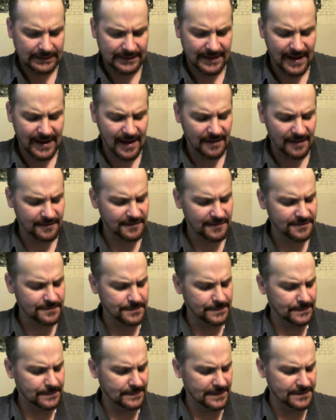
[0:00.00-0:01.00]
yeah,
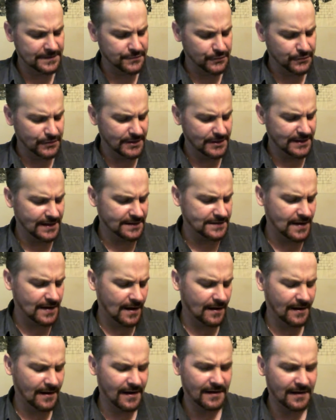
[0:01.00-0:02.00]
this really is.
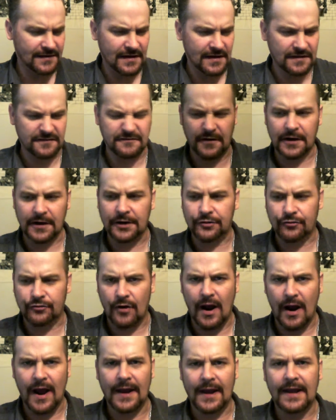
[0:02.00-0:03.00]
It's very
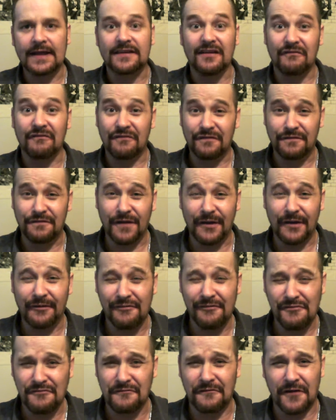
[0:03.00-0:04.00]
dry. It's a
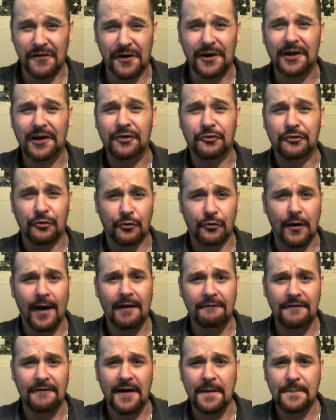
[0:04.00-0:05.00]
very
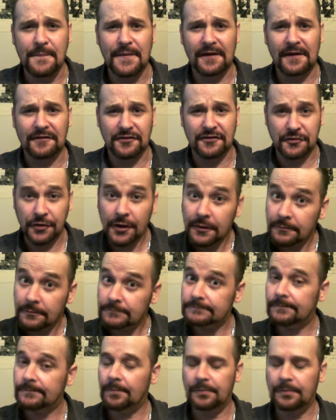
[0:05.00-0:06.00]
dry vape. It's good.
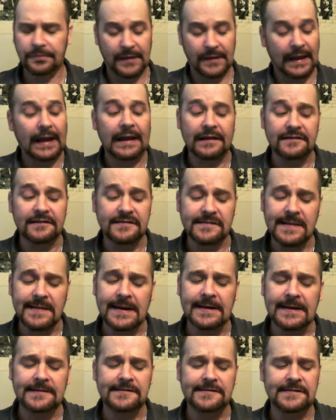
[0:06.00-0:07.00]
It's
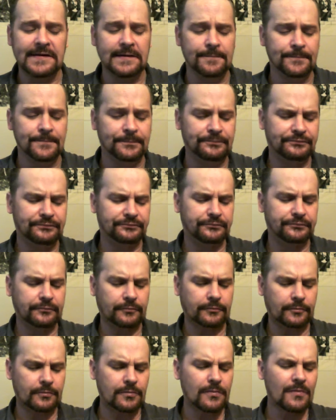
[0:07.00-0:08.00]
tasty.
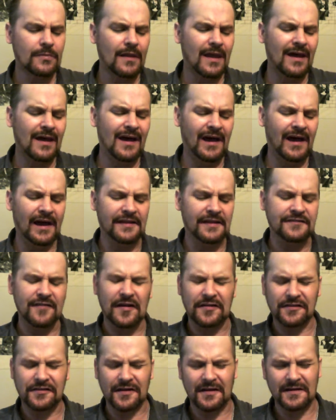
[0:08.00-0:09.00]

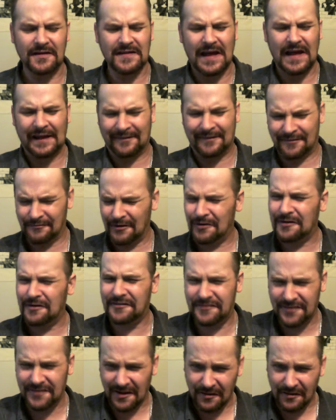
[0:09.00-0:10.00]
It's very
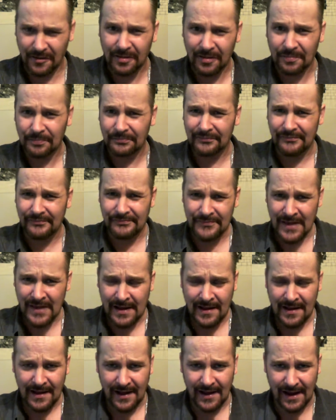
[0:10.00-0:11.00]
subtle.
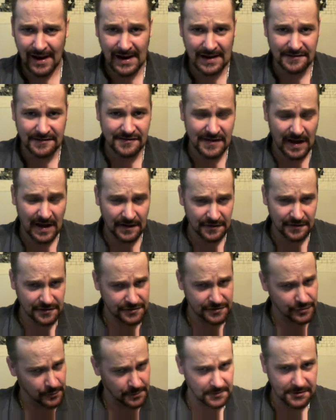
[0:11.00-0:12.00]
It's not a
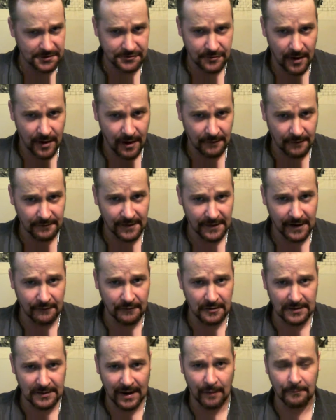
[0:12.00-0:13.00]
super strong
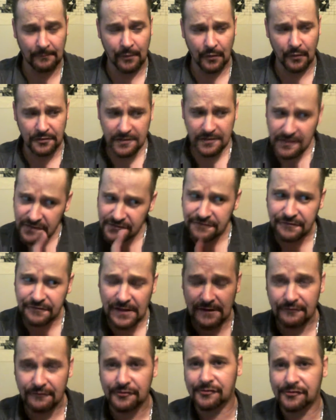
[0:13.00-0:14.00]
flavor. Now both of these
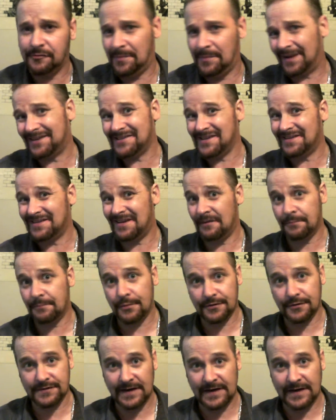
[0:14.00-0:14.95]
flavors are mixed at 10%,